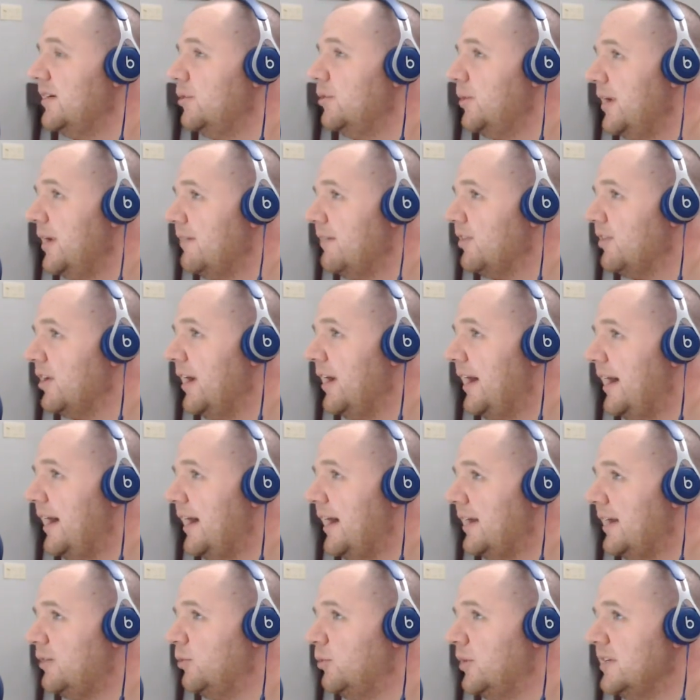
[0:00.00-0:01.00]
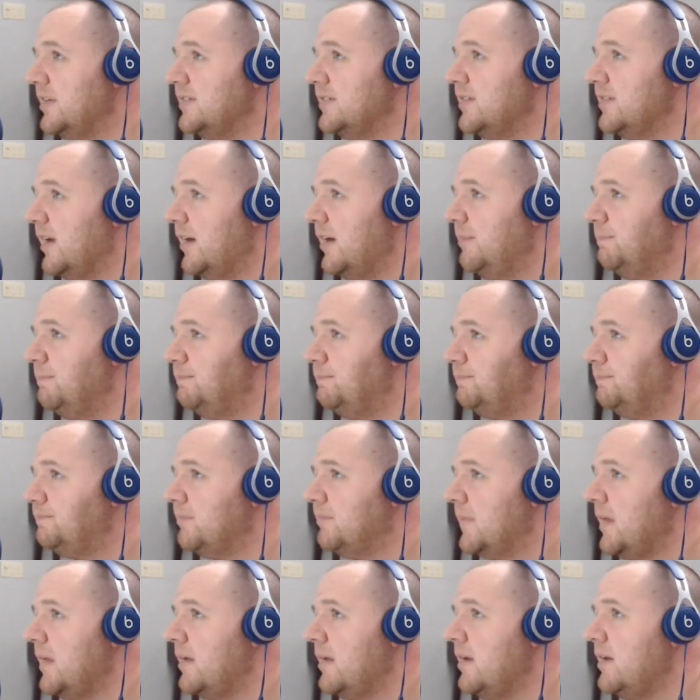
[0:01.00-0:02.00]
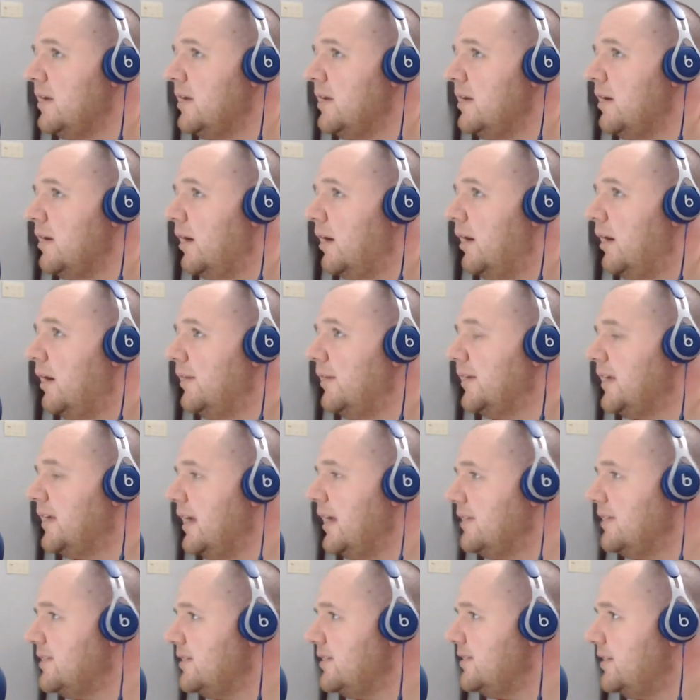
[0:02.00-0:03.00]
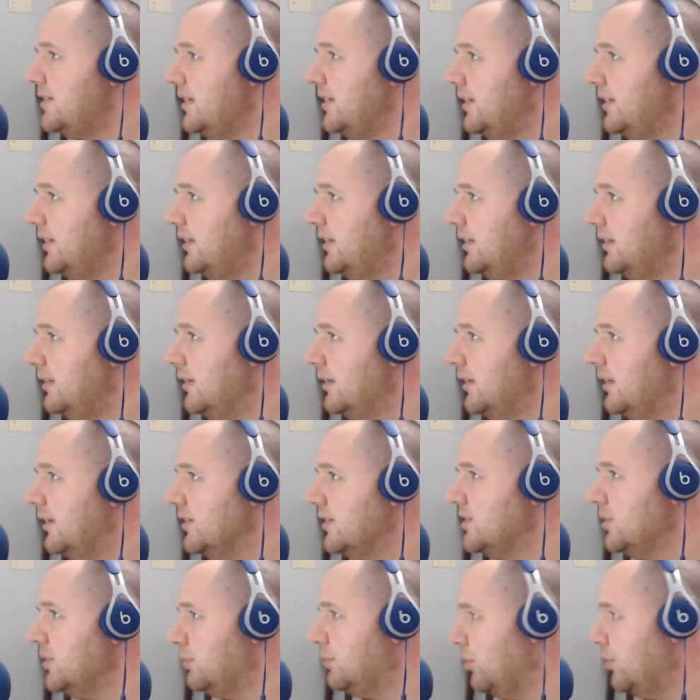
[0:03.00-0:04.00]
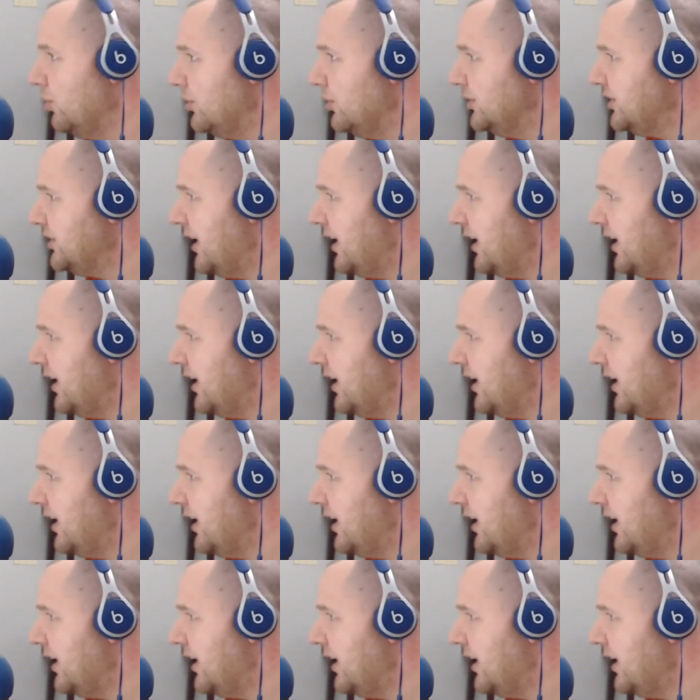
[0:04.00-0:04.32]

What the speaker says: we ever had was the Kansas City supporters